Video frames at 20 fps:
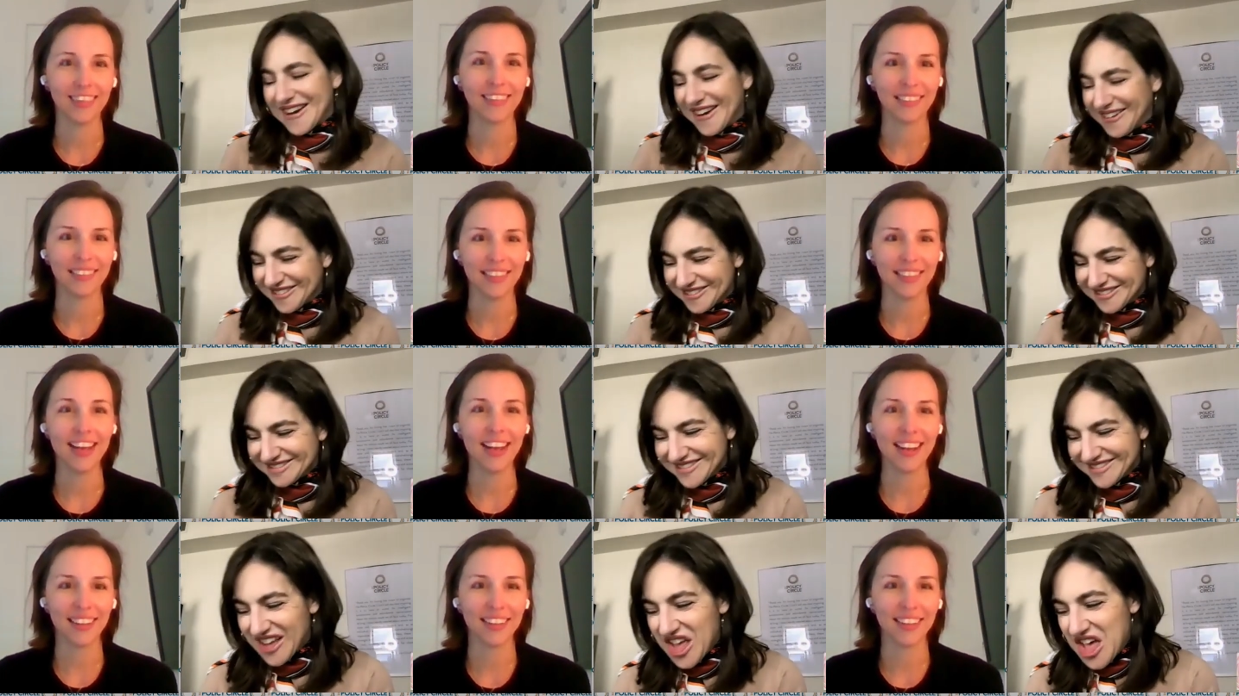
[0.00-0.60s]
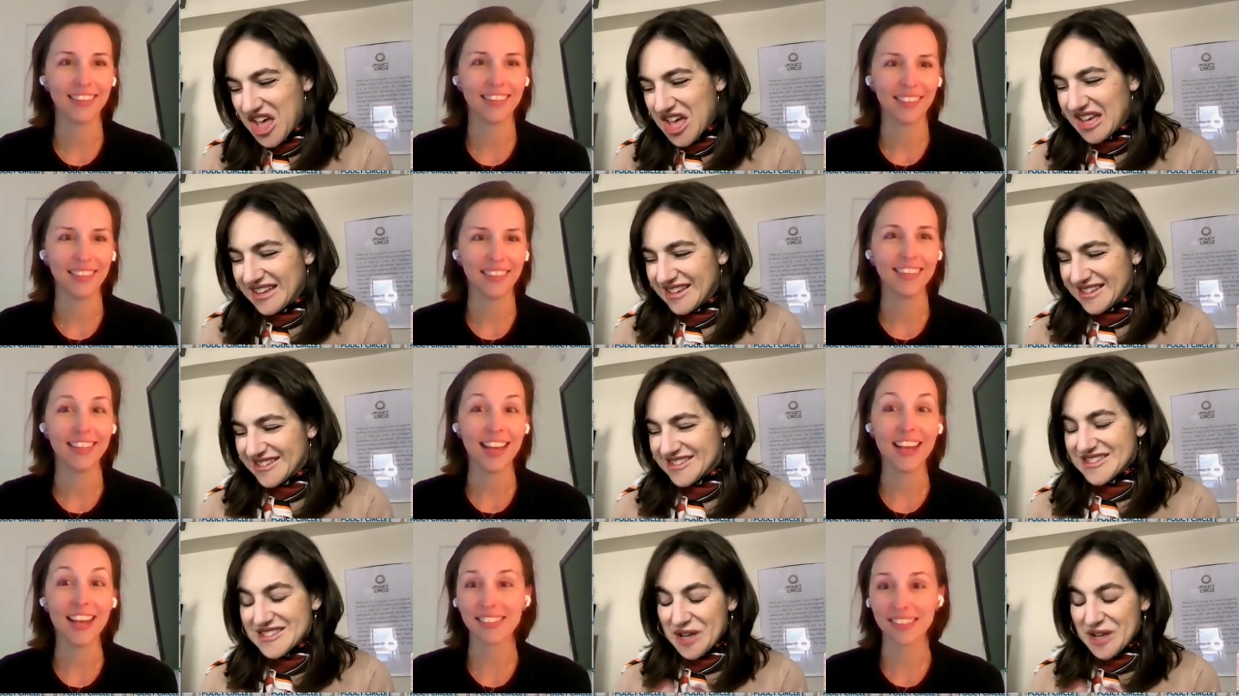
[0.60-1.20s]
Speaker 1: So. Yeah.
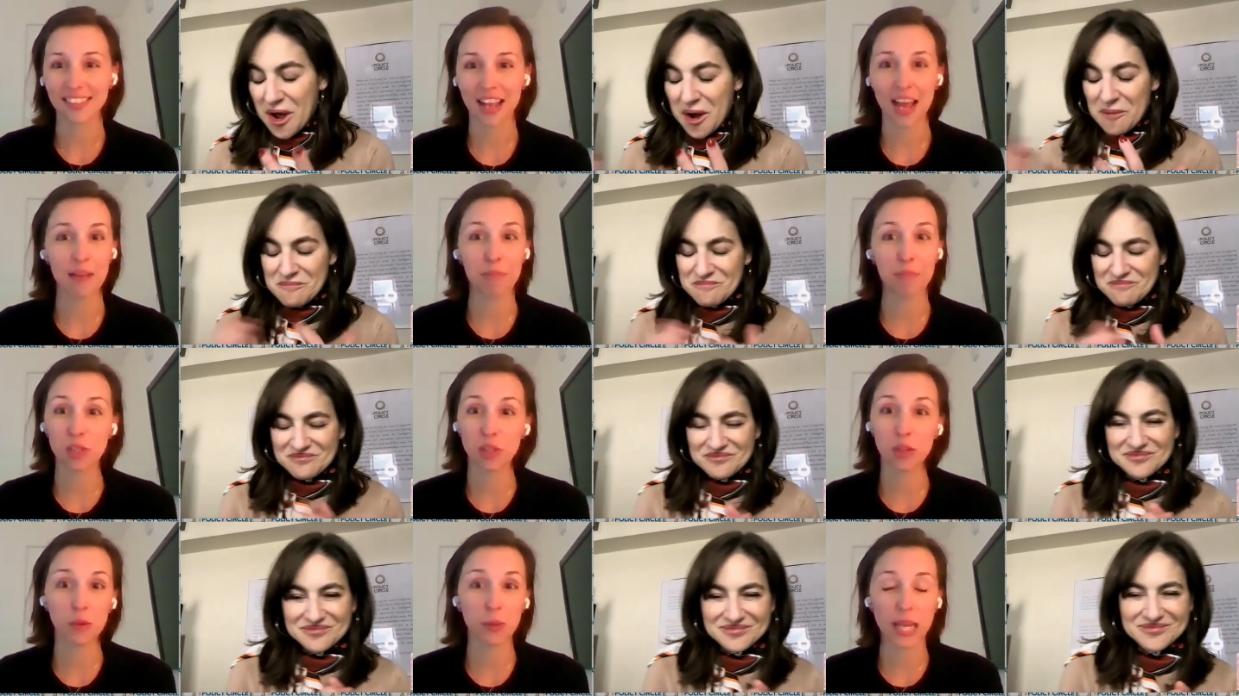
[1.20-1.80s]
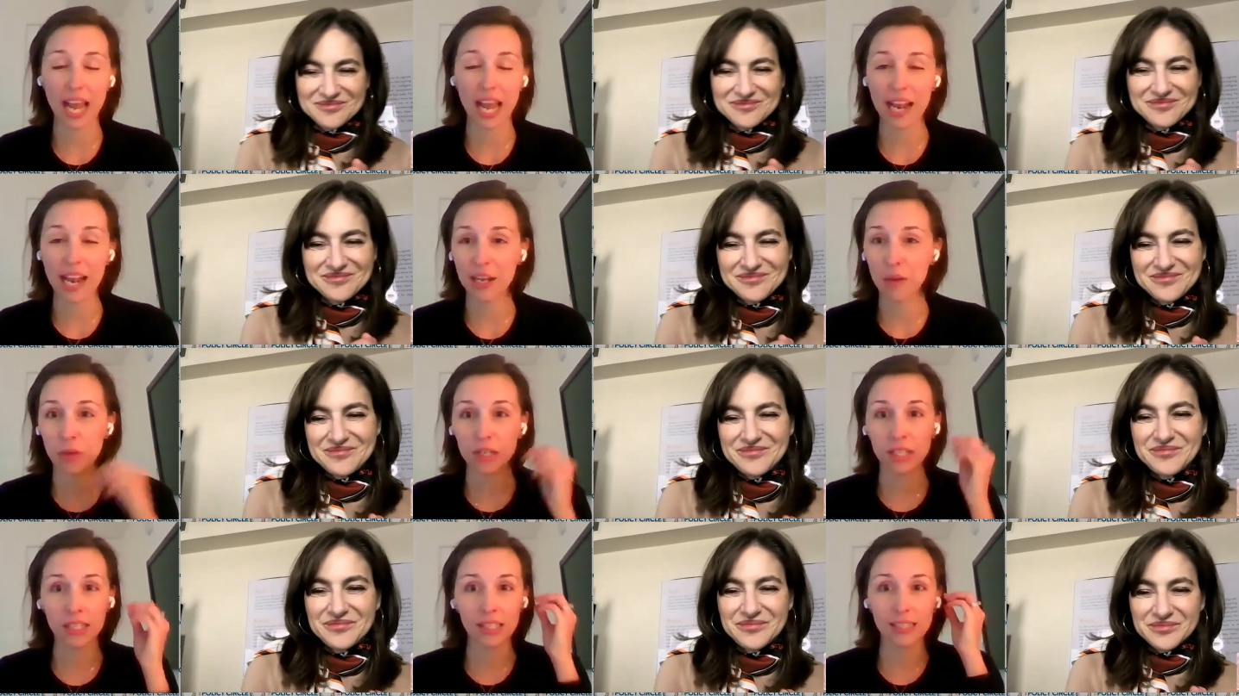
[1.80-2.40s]
Yes, absolutely.
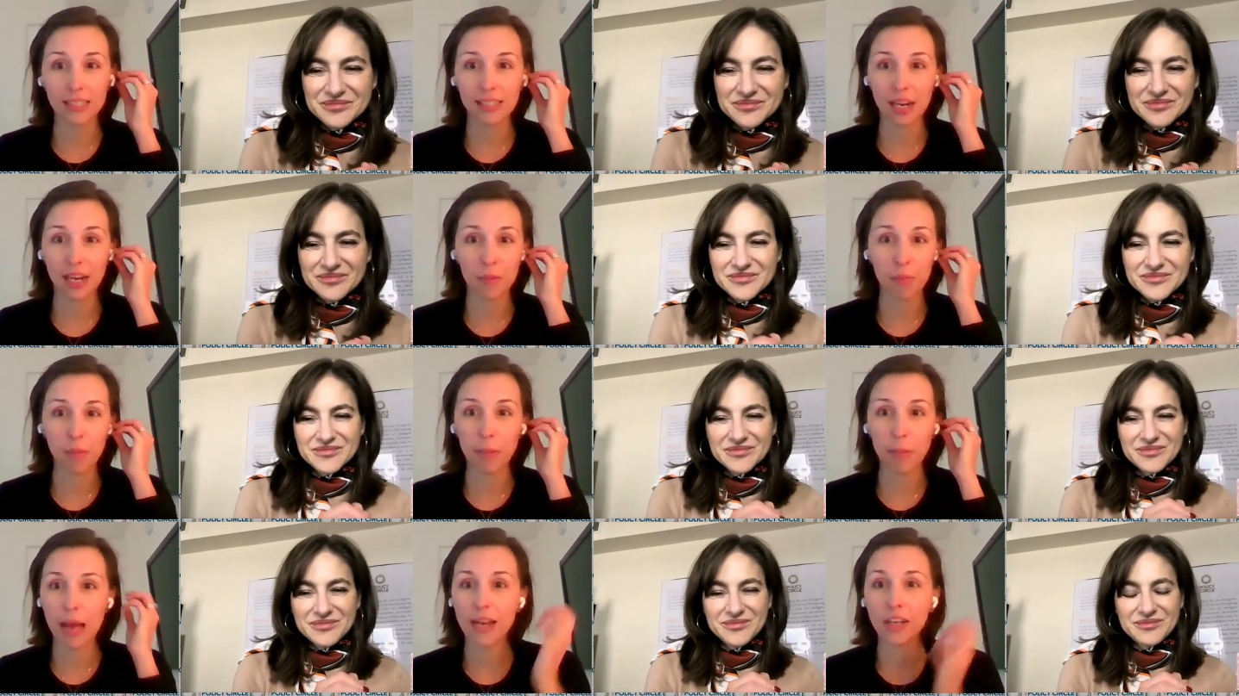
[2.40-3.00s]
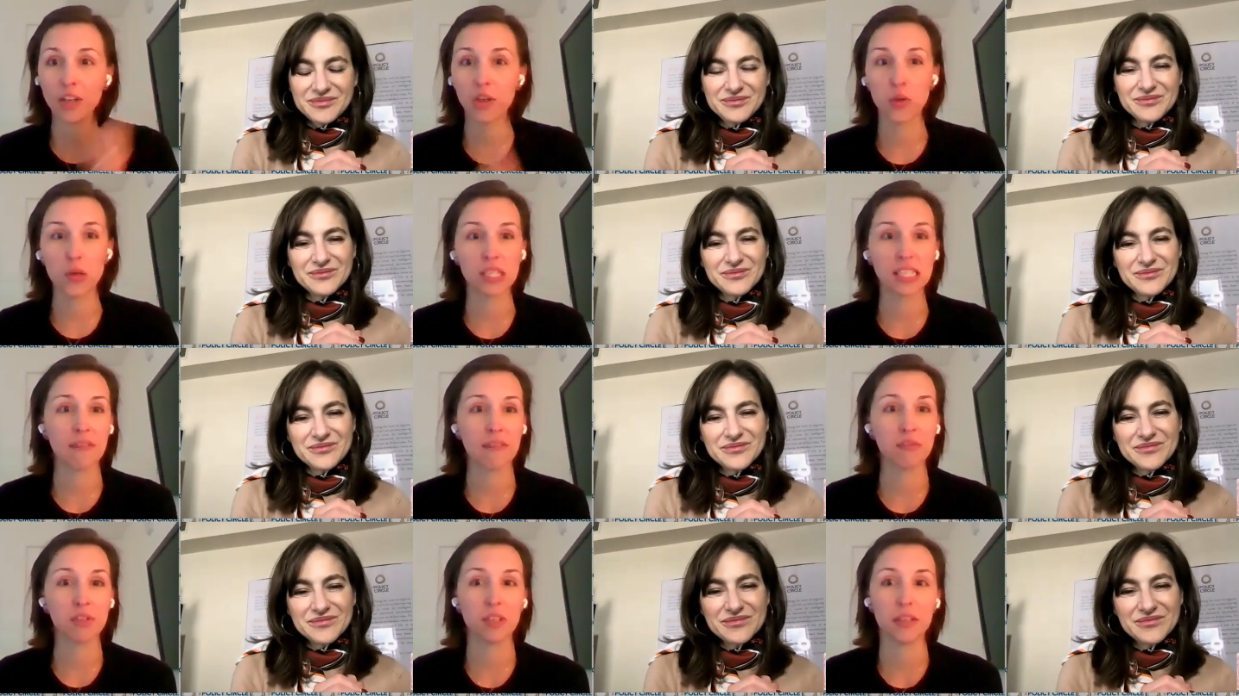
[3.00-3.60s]
Anyone can set up a PAC. You just
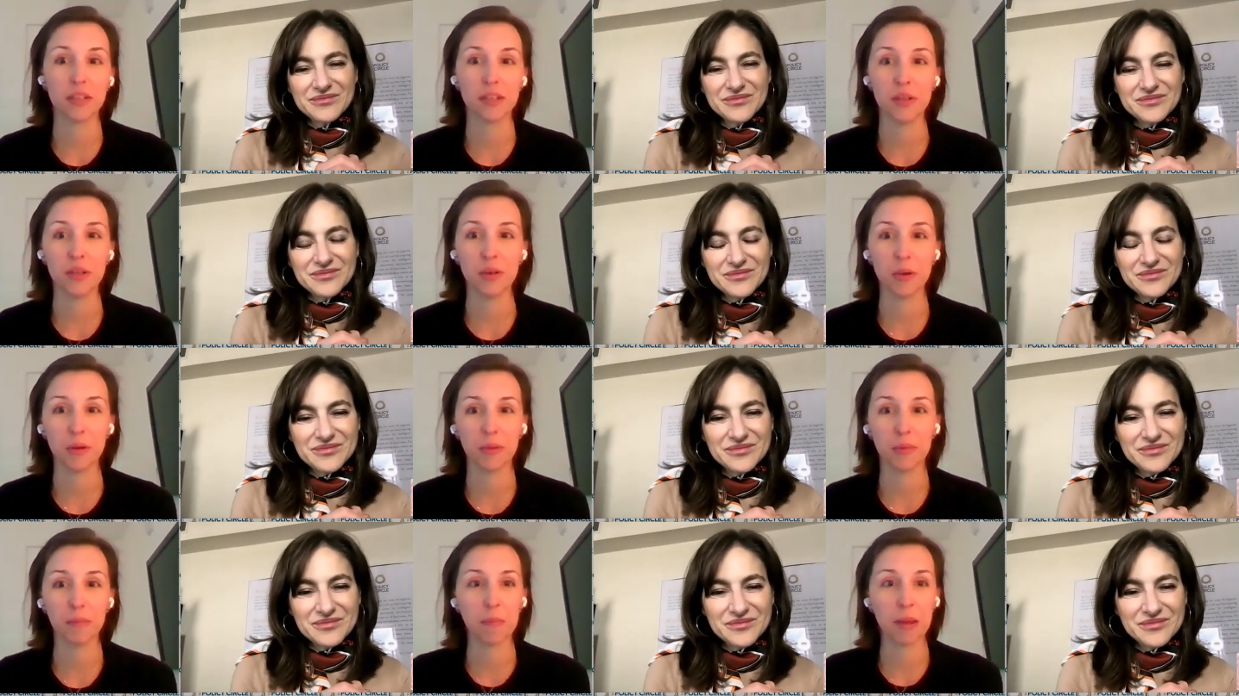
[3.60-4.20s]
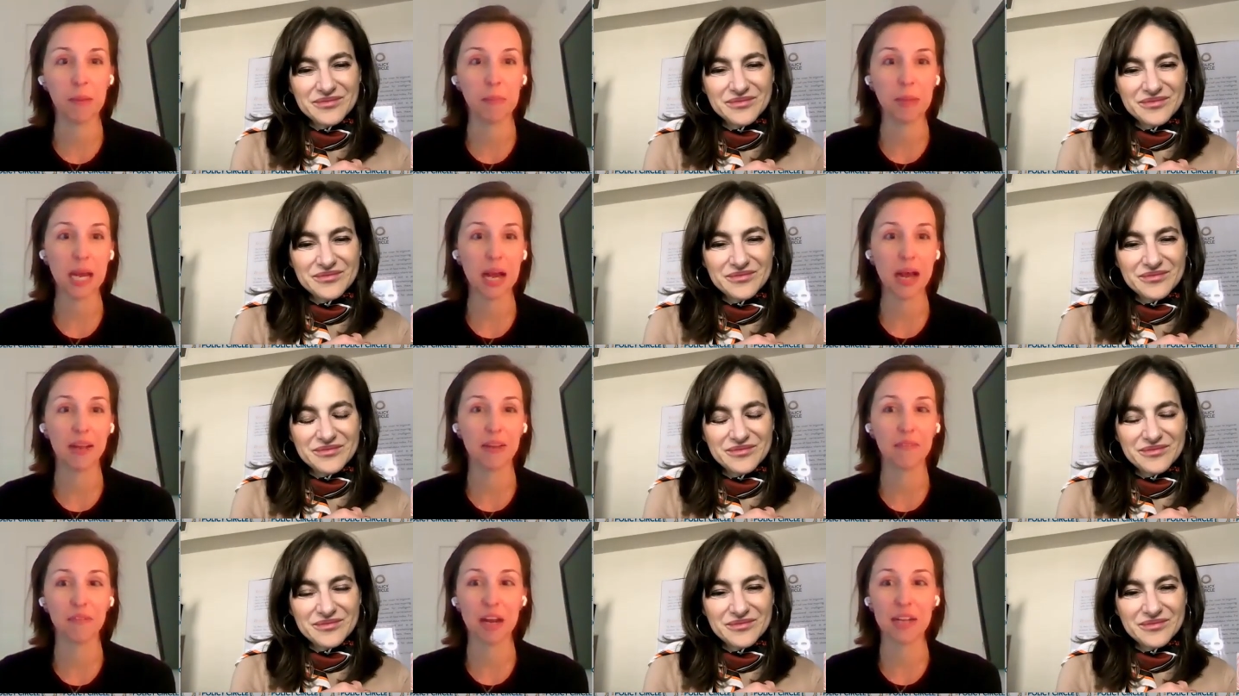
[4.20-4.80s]
have to, you know, maybe
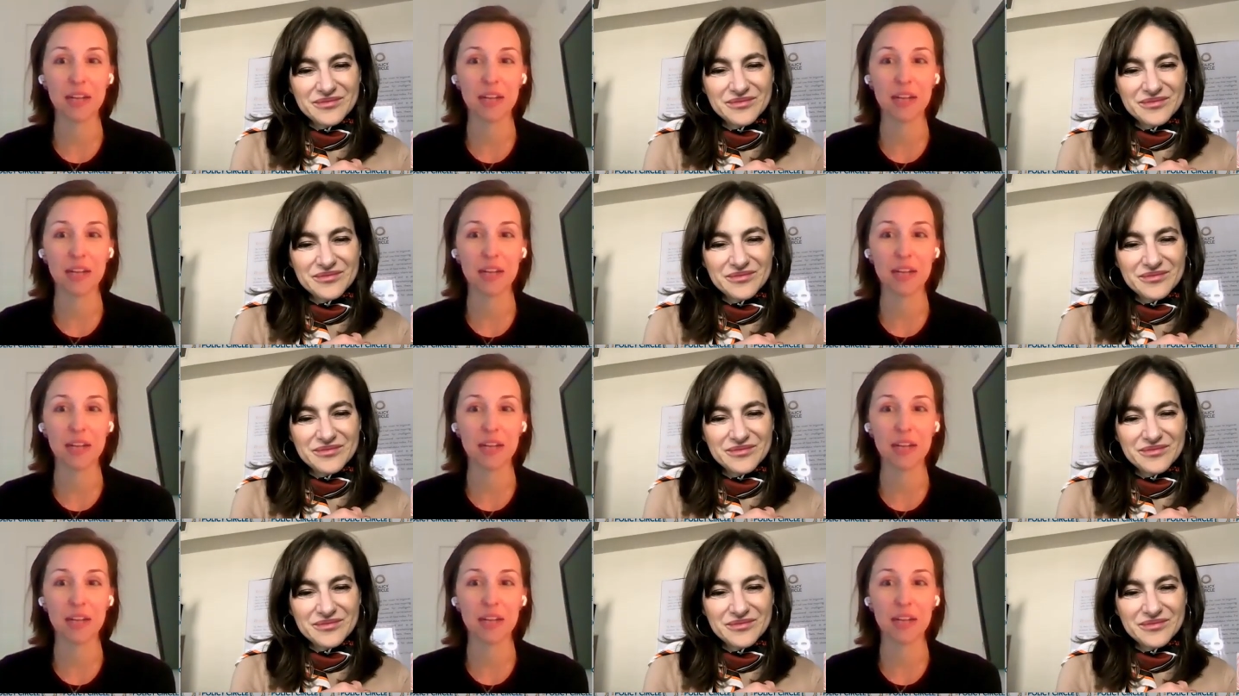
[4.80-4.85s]
hire,